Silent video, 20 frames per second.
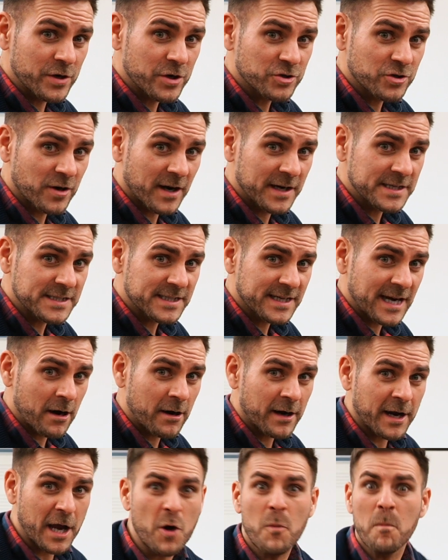you're trying to scare
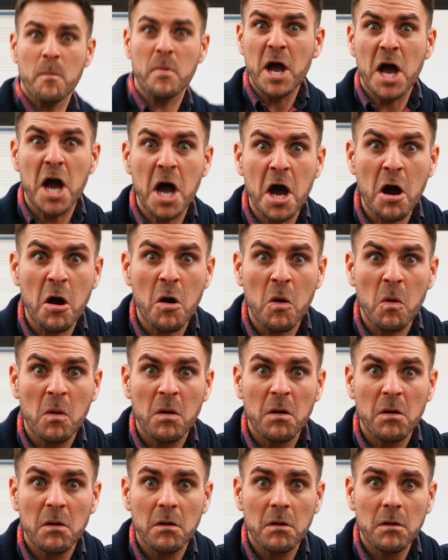and go, boo!
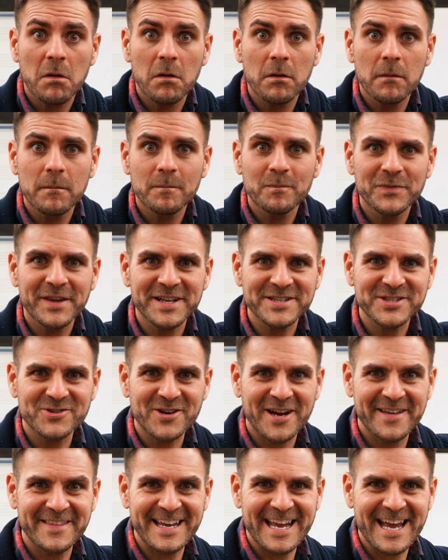Let's
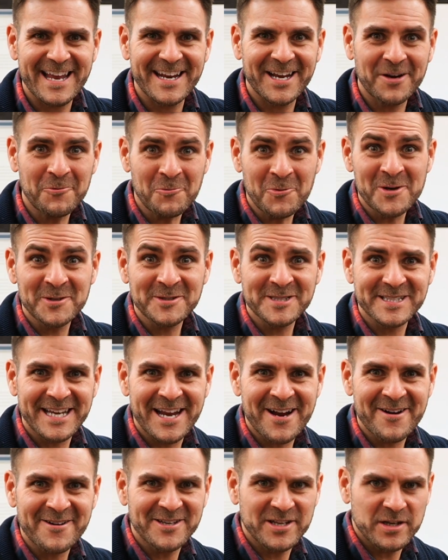try the ending. We'll
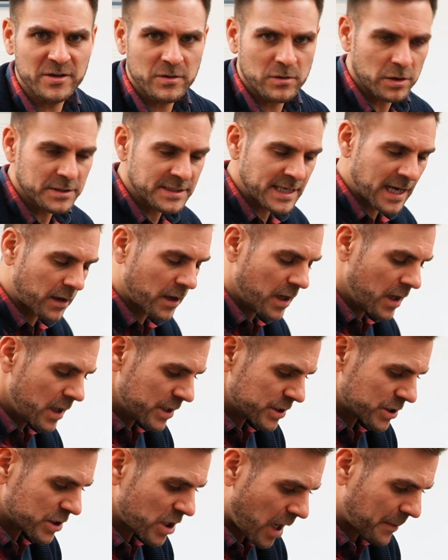scare you. Look down.
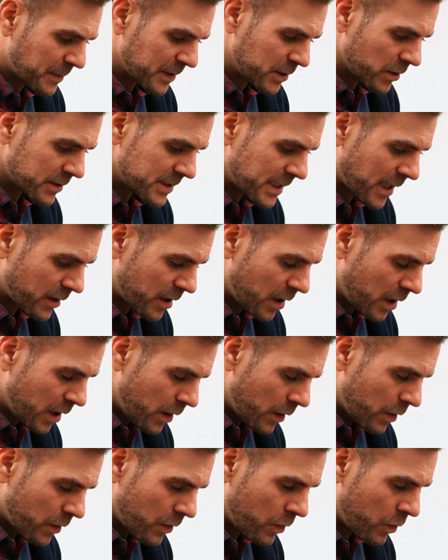Stop and look down.
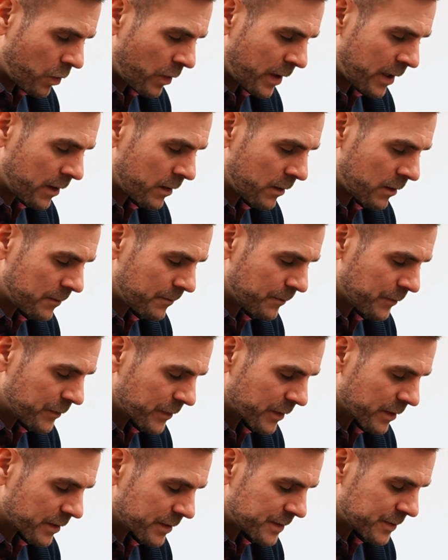We'll
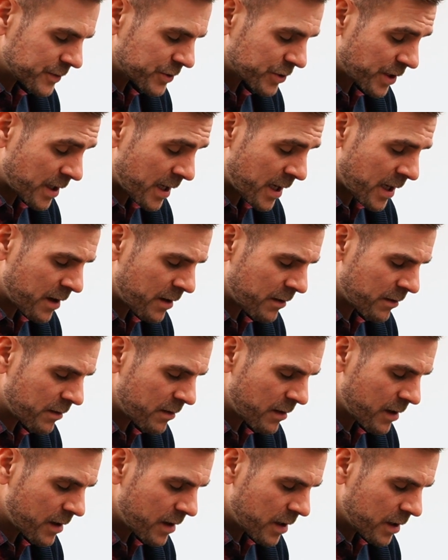
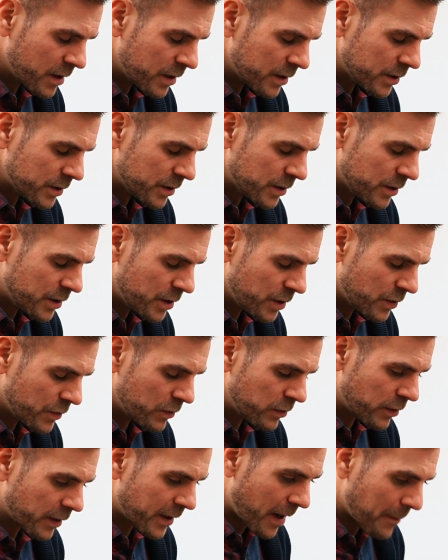scare you.
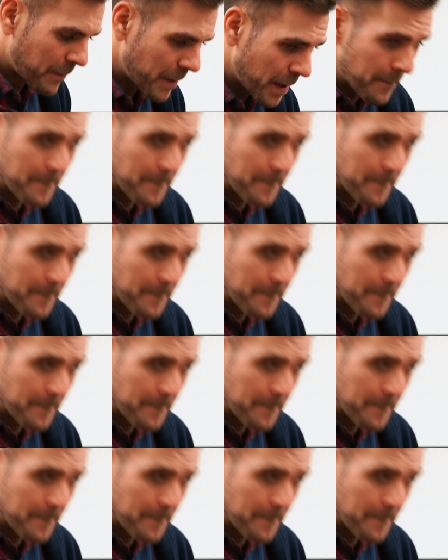Look up.